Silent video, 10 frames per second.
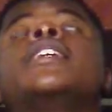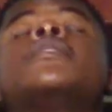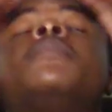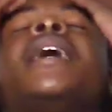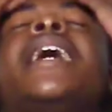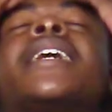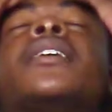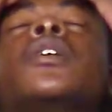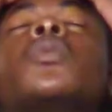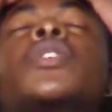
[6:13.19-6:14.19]
His
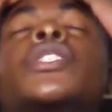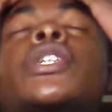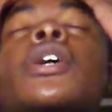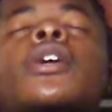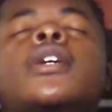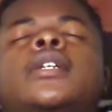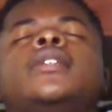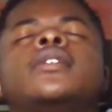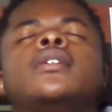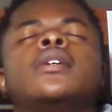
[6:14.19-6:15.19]
back was
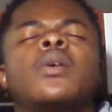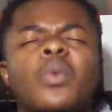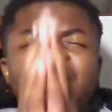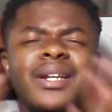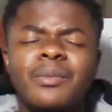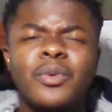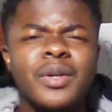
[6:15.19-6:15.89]
turned. What?